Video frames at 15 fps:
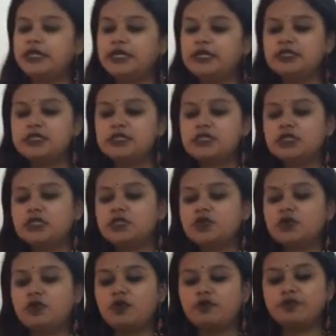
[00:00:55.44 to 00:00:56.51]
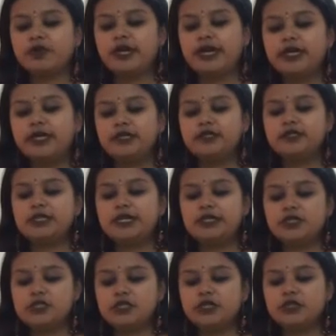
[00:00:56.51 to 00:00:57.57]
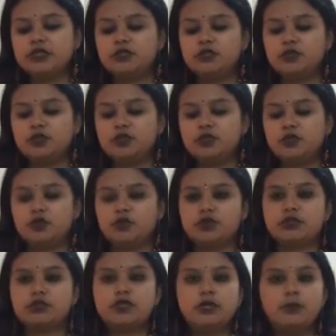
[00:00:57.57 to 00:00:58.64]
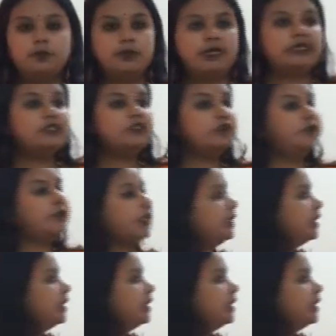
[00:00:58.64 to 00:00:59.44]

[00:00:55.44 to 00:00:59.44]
interchange of ith and jth rows, means we